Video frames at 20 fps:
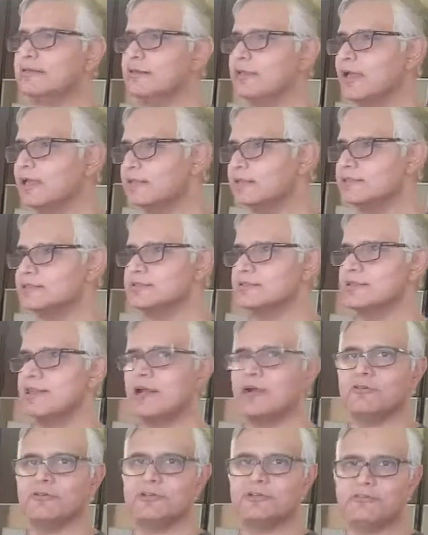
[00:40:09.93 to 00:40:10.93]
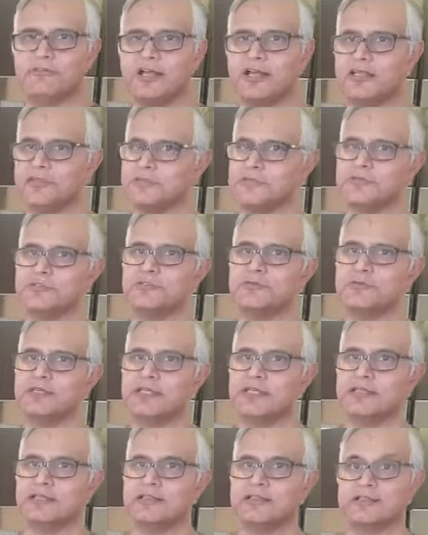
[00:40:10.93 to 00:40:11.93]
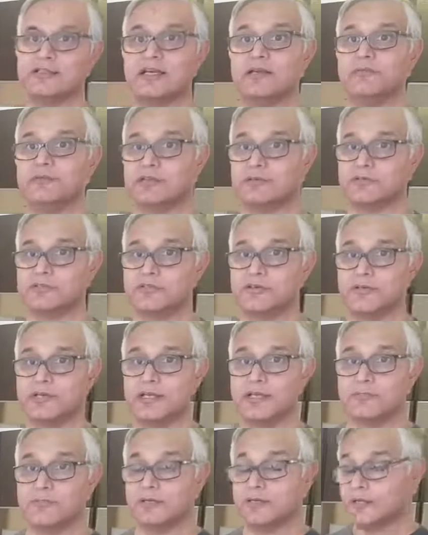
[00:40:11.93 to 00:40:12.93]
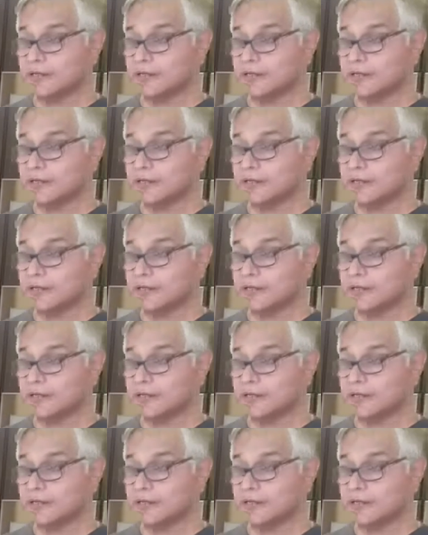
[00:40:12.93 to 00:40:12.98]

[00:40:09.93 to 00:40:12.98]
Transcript: yeah, this is how the flour used to be in the time when I was growing up.